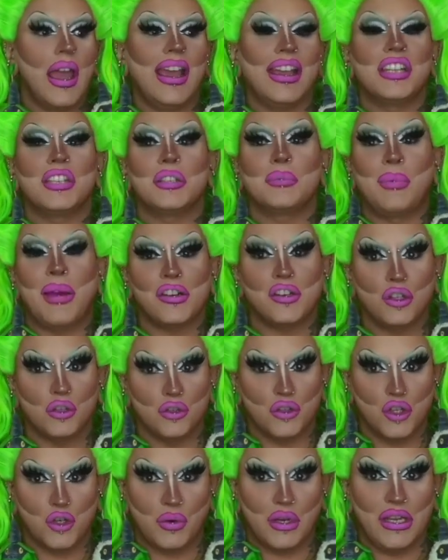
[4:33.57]
A
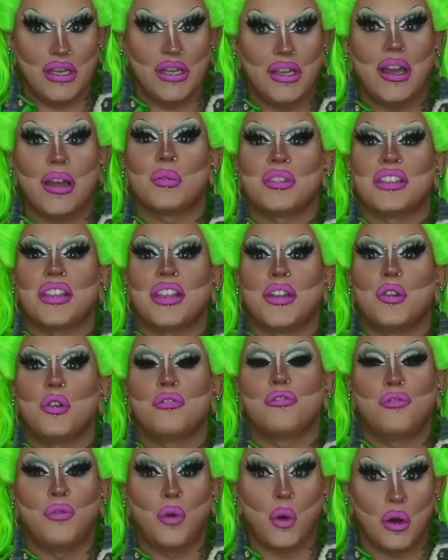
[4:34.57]
special tree, and once again
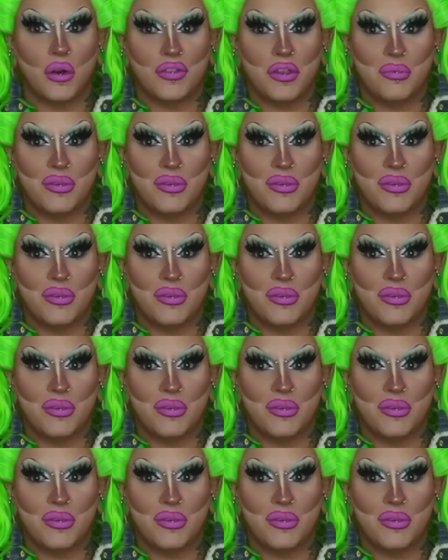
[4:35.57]
you have 4 of